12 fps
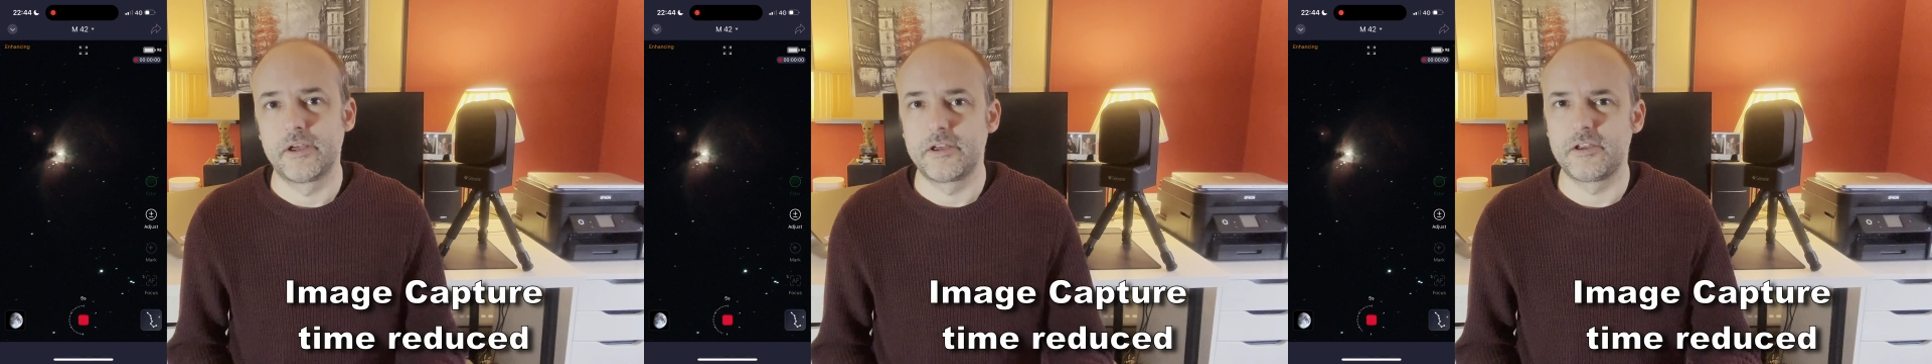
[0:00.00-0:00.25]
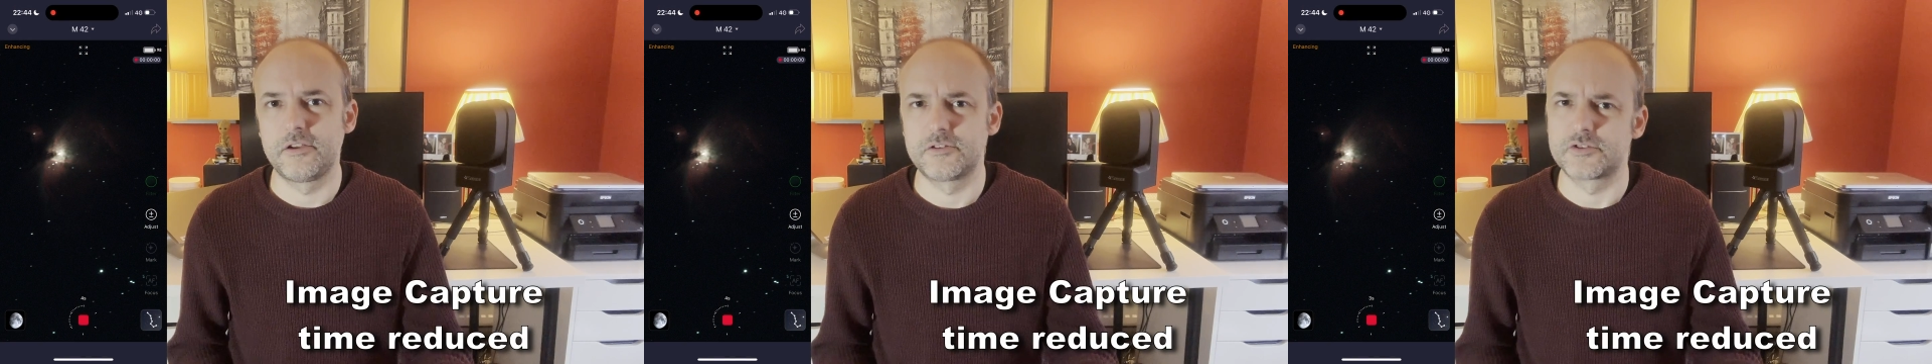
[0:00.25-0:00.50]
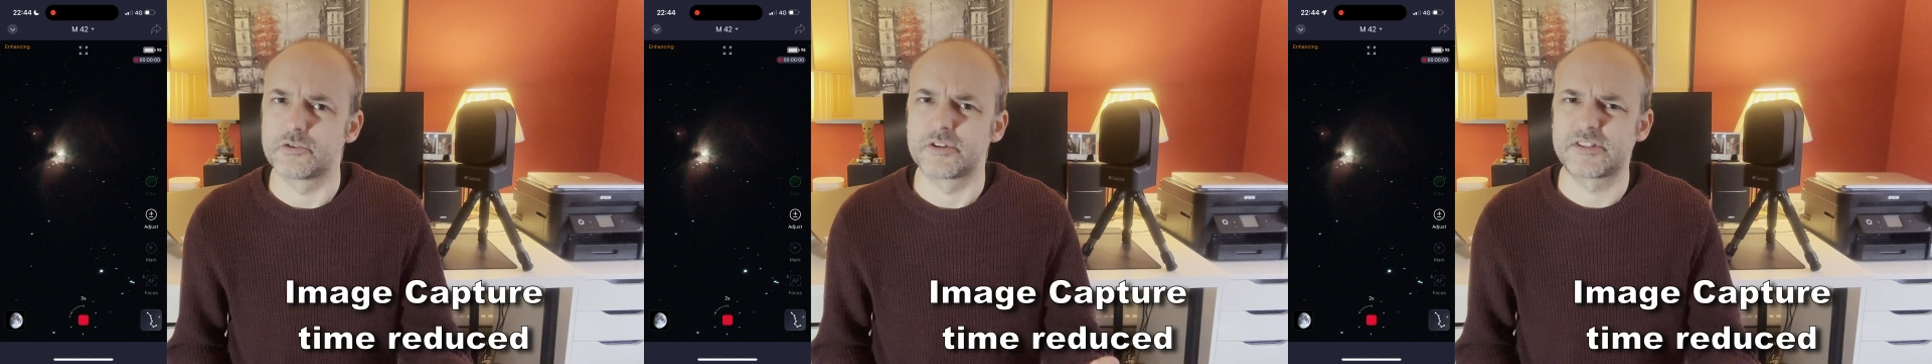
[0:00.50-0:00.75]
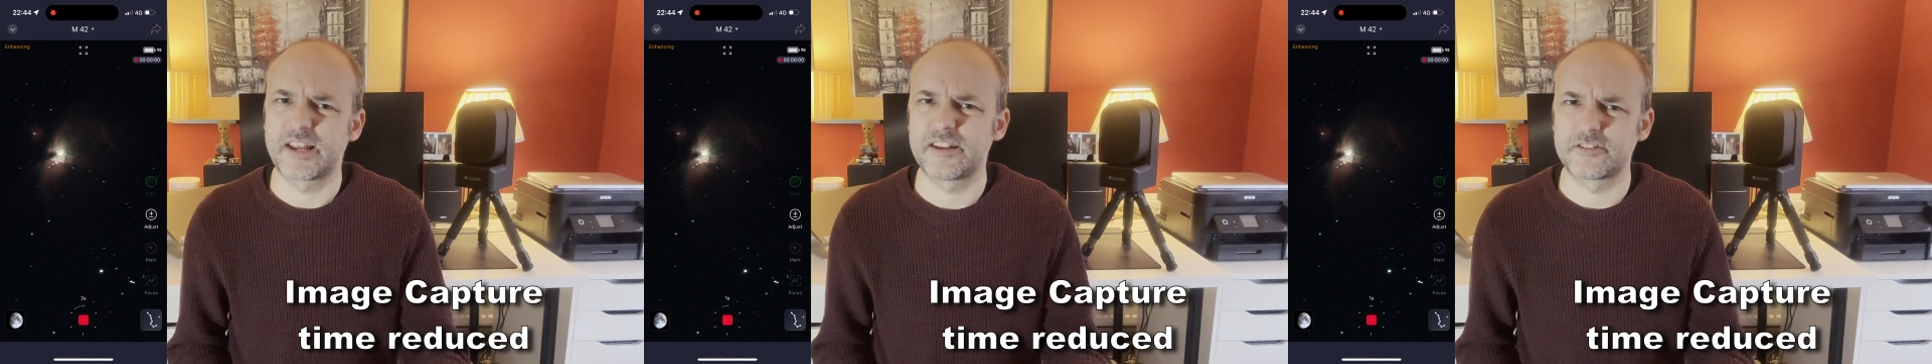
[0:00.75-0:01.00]
you sort of
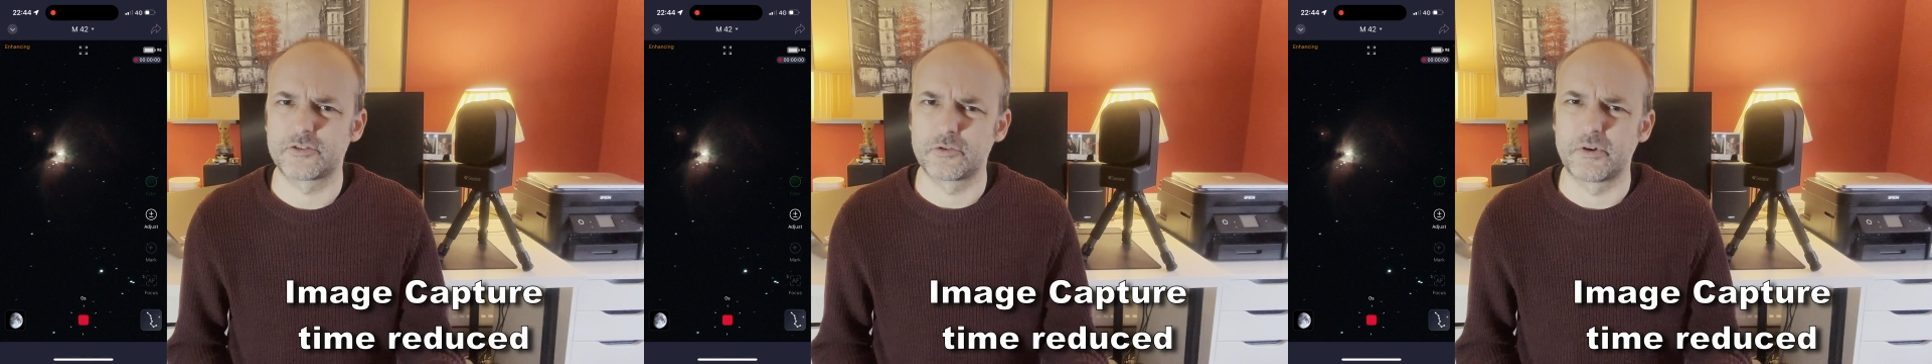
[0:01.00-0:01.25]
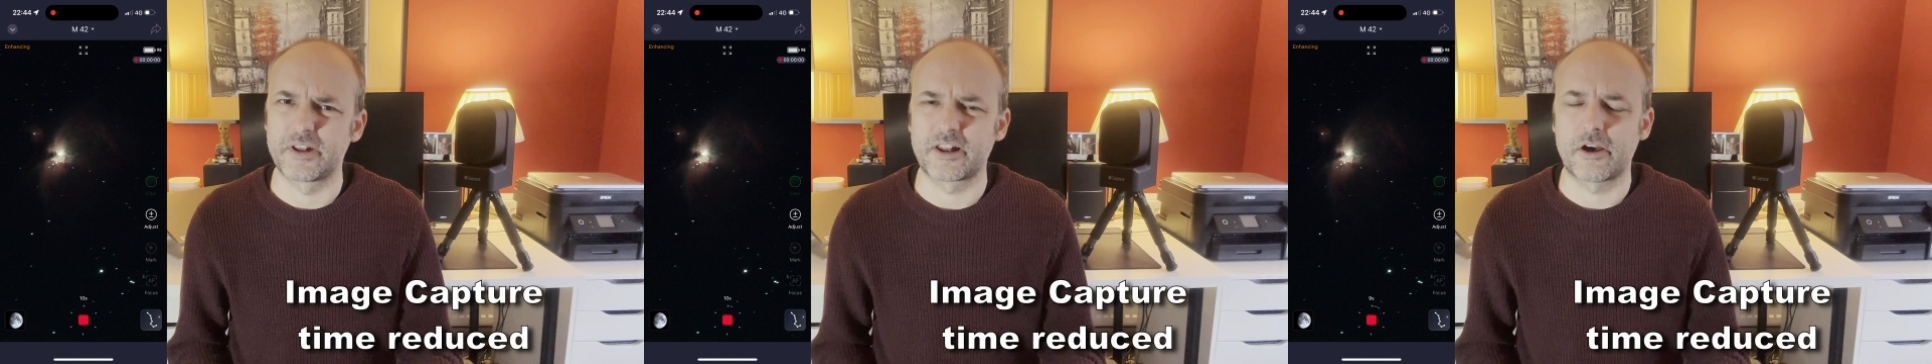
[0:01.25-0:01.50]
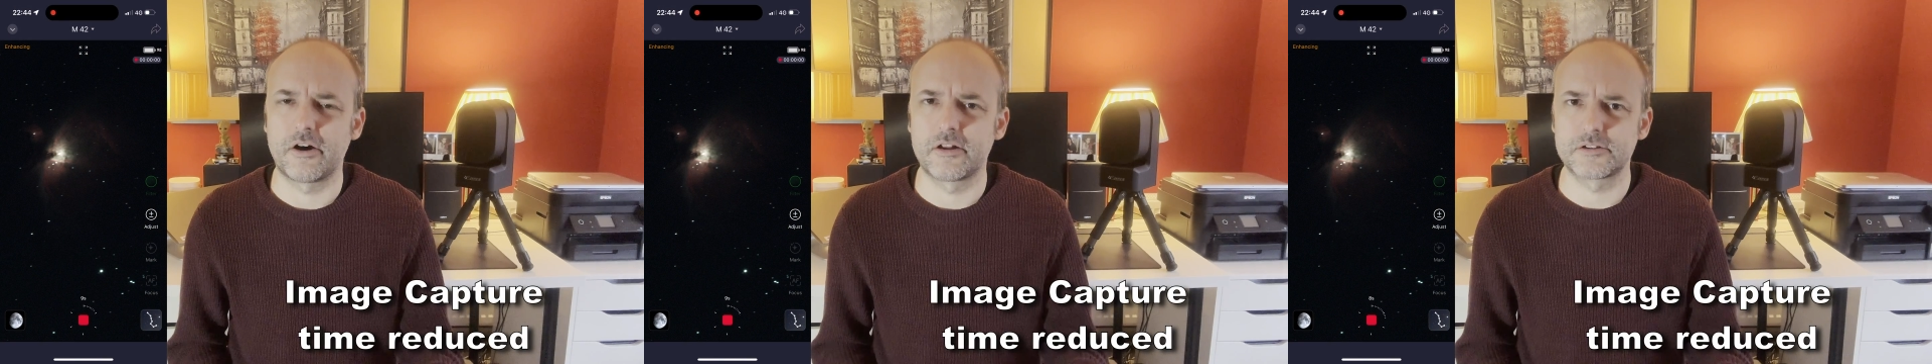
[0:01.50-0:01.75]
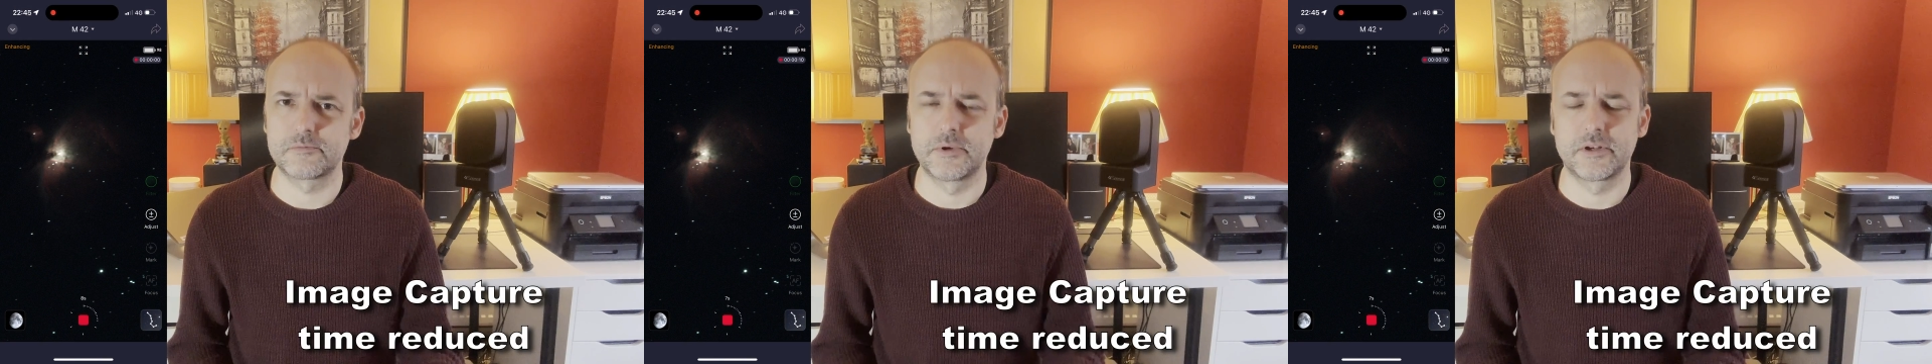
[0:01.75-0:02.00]
tell it to do an
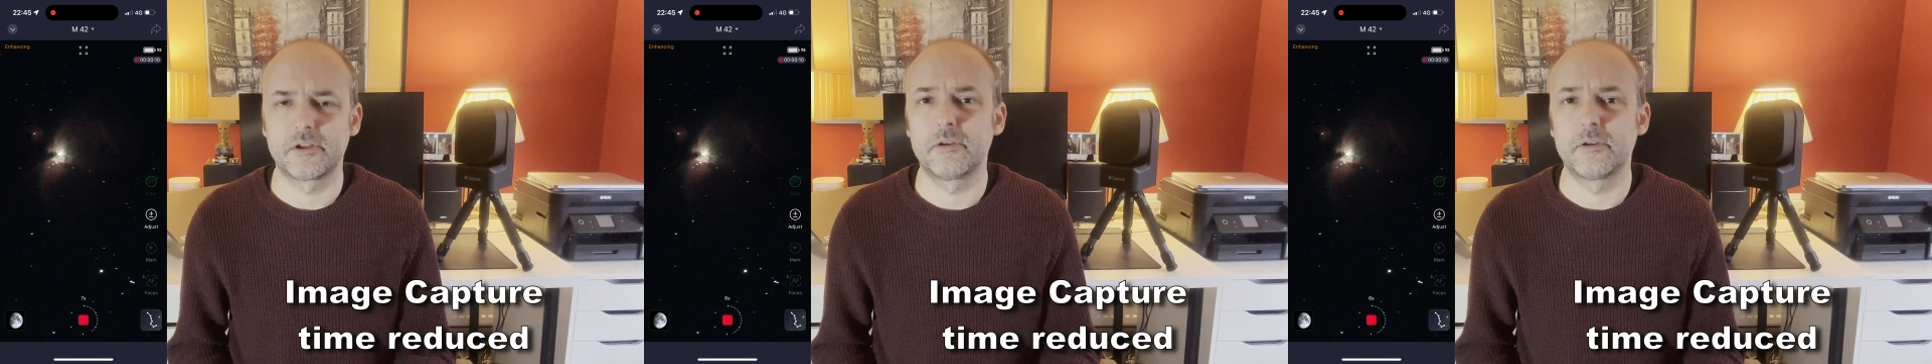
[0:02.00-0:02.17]
enhancement,